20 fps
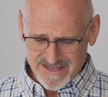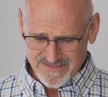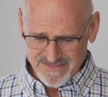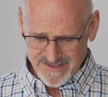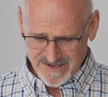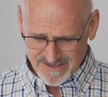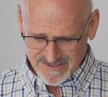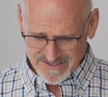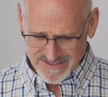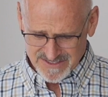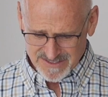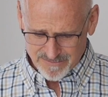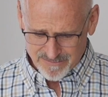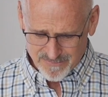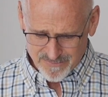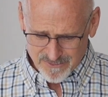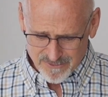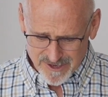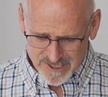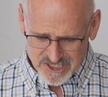there's
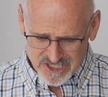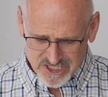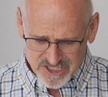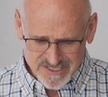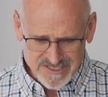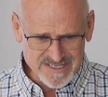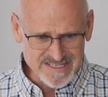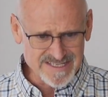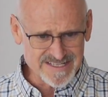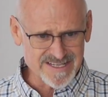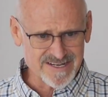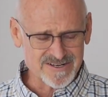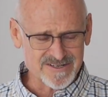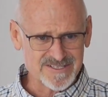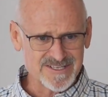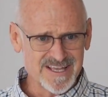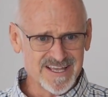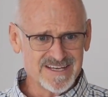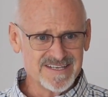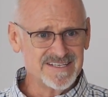depression,
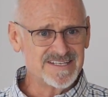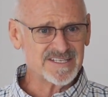there's